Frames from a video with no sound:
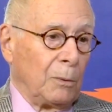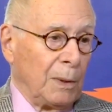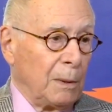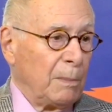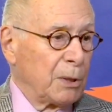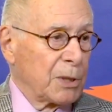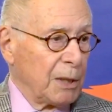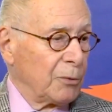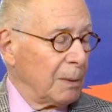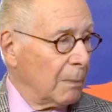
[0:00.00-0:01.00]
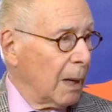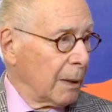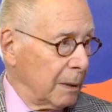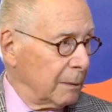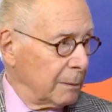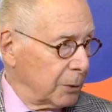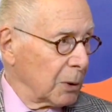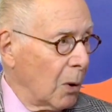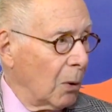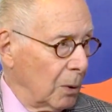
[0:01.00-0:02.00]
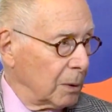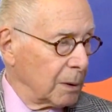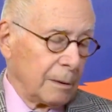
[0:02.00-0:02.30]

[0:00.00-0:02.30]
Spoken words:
When the mid-century modern took hold.